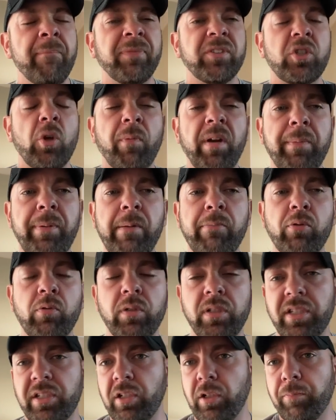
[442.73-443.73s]
So many people
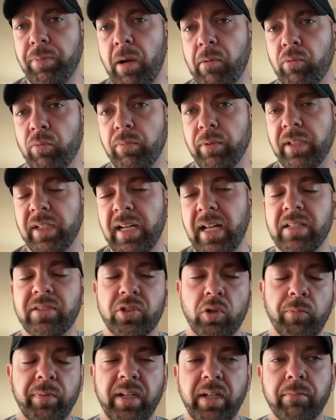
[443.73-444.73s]
would still probably, not
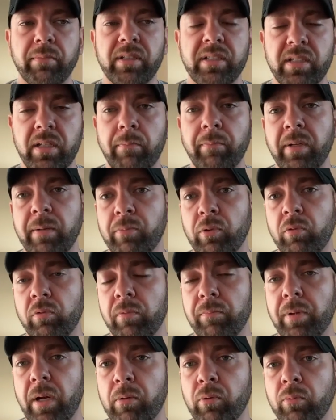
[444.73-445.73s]
so many, but some people
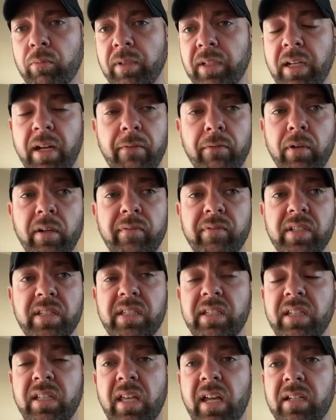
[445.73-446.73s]
would probably never even
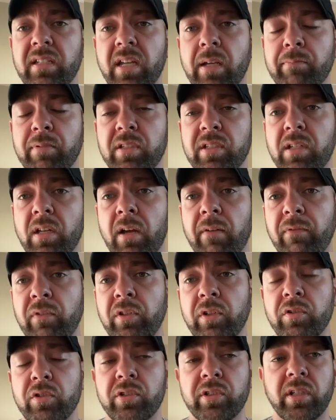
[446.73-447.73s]
see that type of stuff and
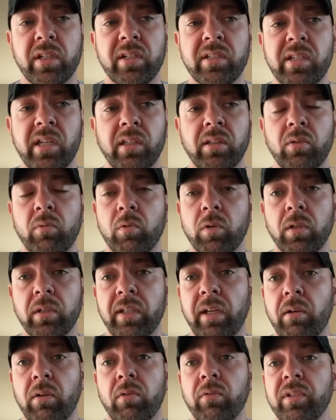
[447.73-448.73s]
they're just going to take the word
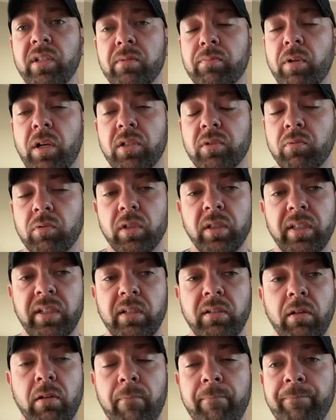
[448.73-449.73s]
that, oh, these balls were
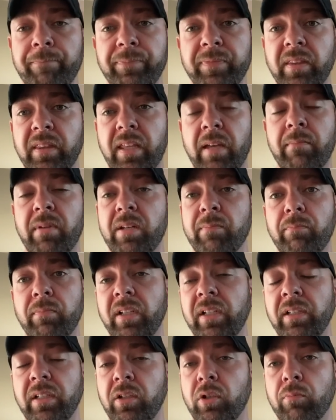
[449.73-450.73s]
illegal. They made
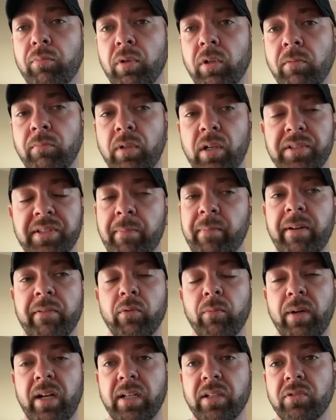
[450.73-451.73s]
illegal bowling balls. I'm
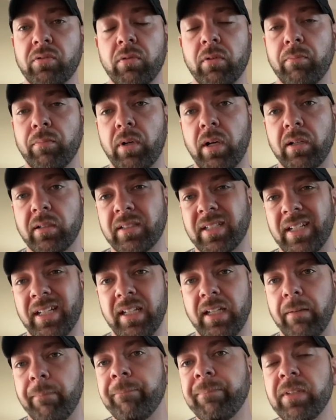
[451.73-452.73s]
never buying Storm products
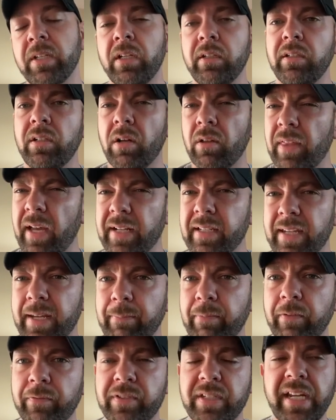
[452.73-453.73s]
again. You know, that
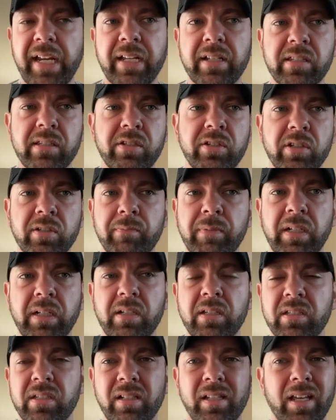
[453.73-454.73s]
type of stance, just
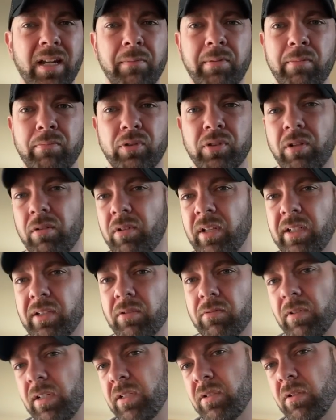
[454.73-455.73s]
because a lot of people don't like
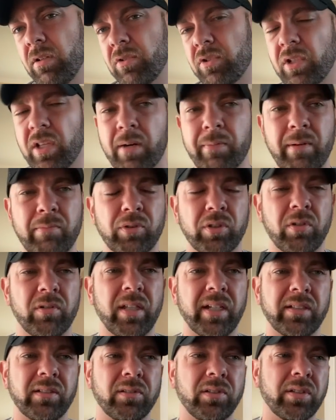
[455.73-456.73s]
to research. A lot of people don't
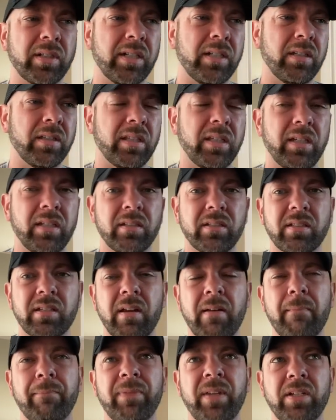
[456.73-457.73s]
like to look into things.
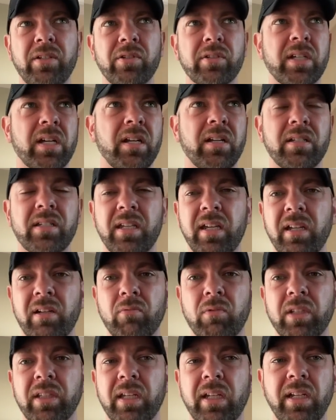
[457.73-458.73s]
They just kind of take
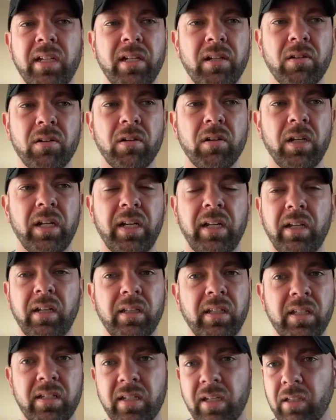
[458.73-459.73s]
what they hear
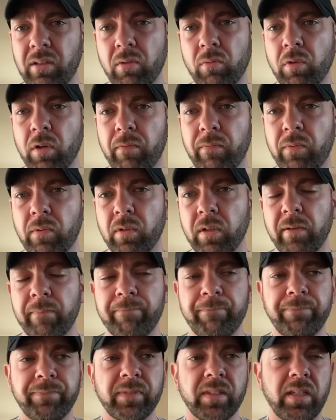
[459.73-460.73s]
and they take their word for it.
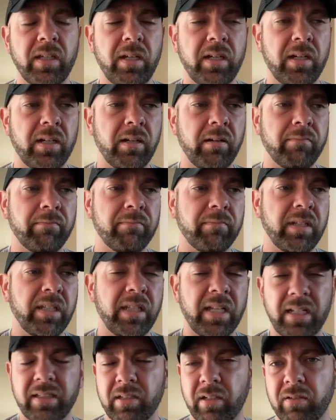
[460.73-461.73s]

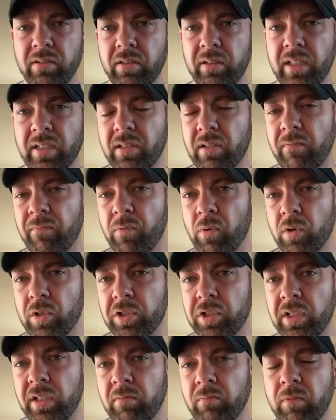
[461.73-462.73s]
And that's
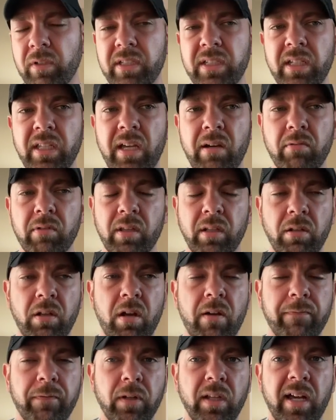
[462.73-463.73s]
unfortunate. And we see that with an
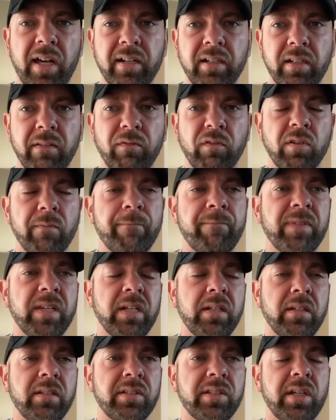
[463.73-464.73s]
awful lot of different
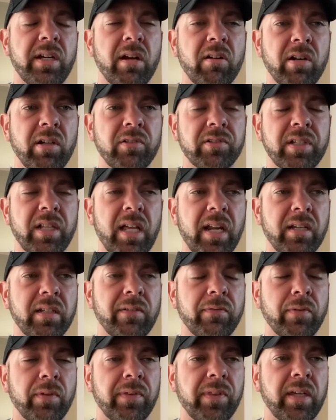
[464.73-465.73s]
scenarios, a lot of
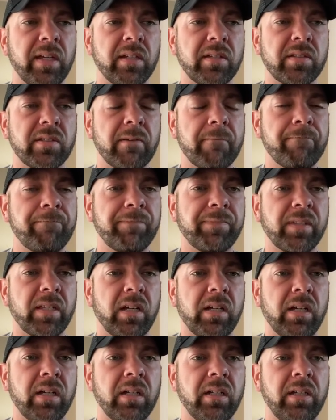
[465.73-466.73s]
different things
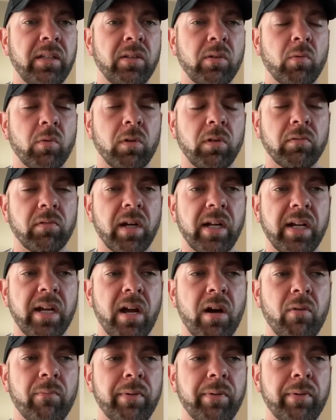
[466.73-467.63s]
in the world right now.